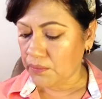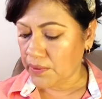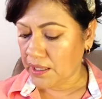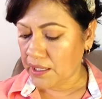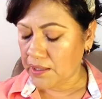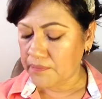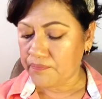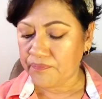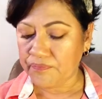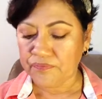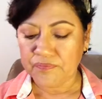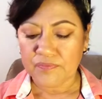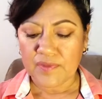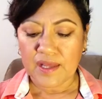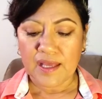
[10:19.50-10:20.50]
Um,
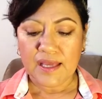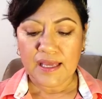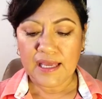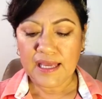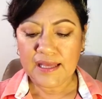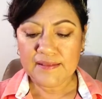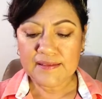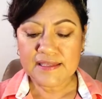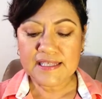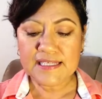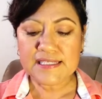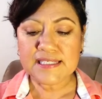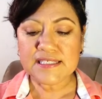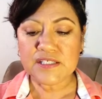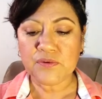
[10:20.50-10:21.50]
and
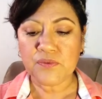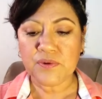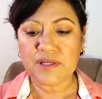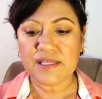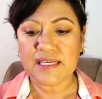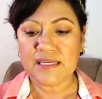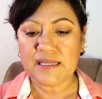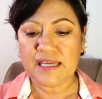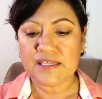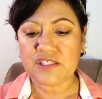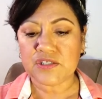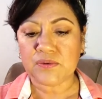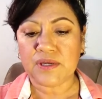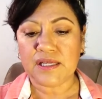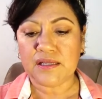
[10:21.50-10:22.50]
this is a really
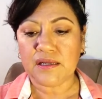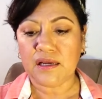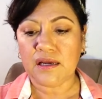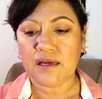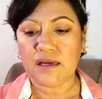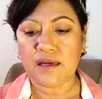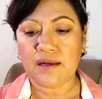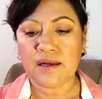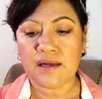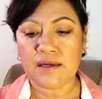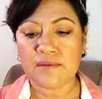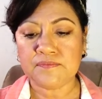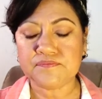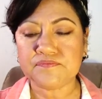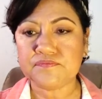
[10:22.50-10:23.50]
nice one.
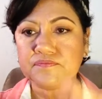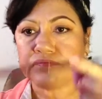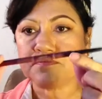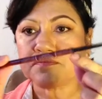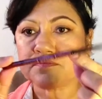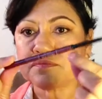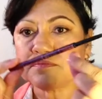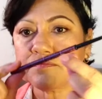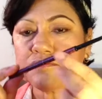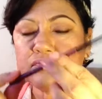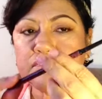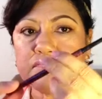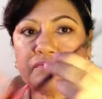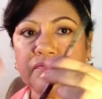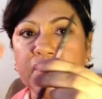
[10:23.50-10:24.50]
Um,
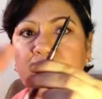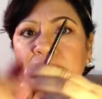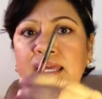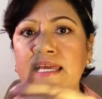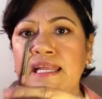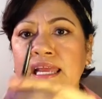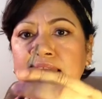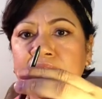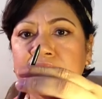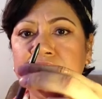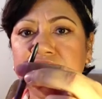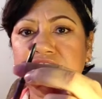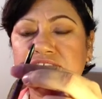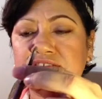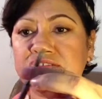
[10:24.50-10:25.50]
it
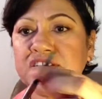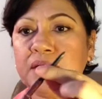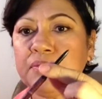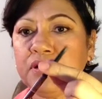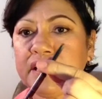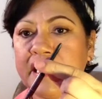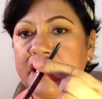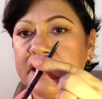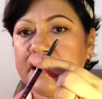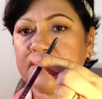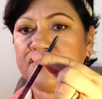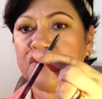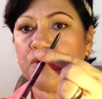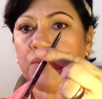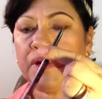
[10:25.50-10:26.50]
has, it's double-ended,
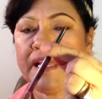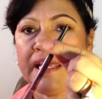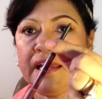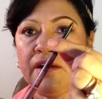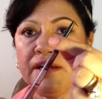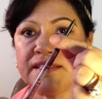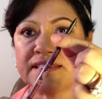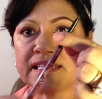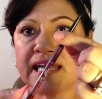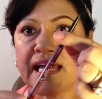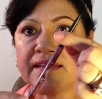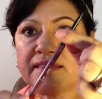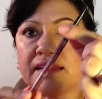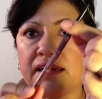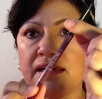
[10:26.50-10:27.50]
so here it's
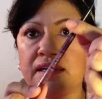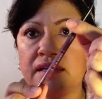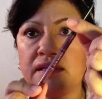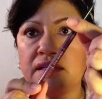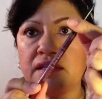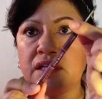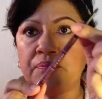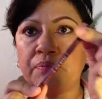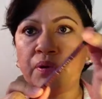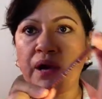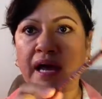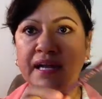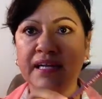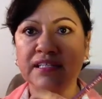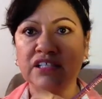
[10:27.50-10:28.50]
got the, the
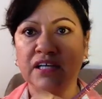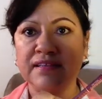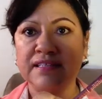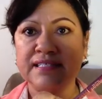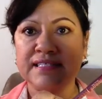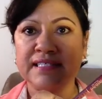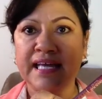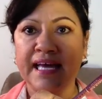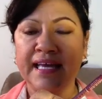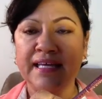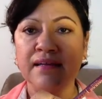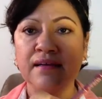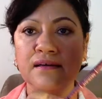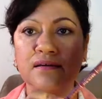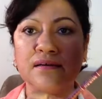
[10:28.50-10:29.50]
product on this
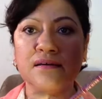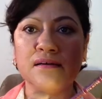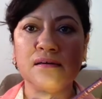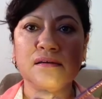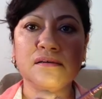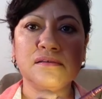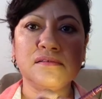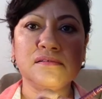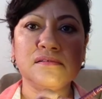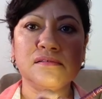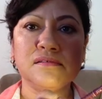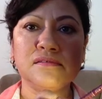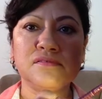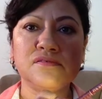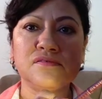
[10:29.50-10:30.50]
side.
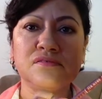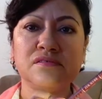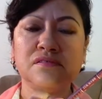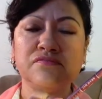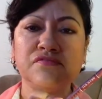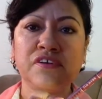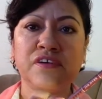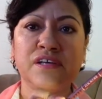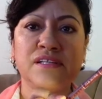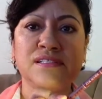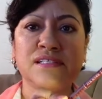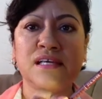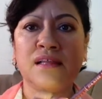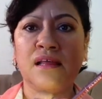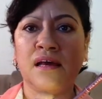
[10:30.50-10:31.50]
You can
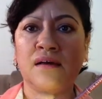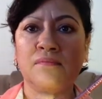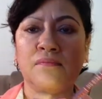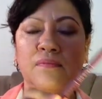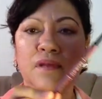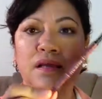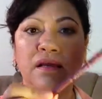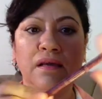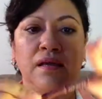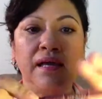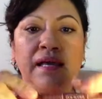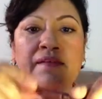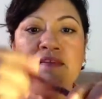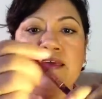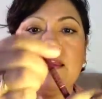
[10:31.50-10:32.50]
see that.
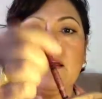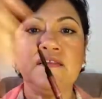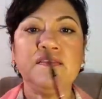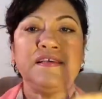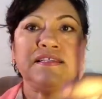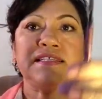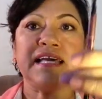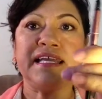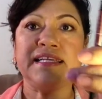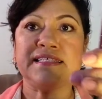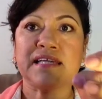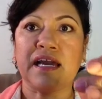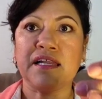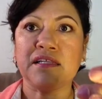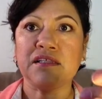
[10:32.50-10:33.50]
And then on this side it's
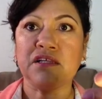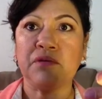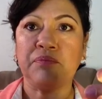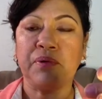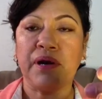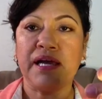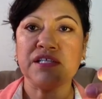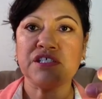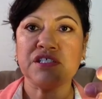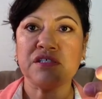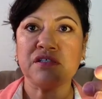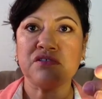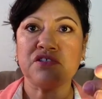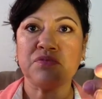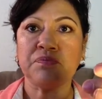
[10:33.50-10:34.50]
got a little brush, a
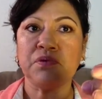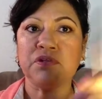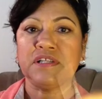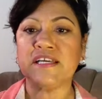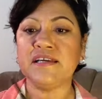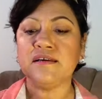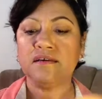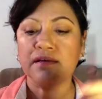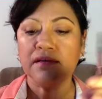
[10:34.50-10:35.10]
little spoolie,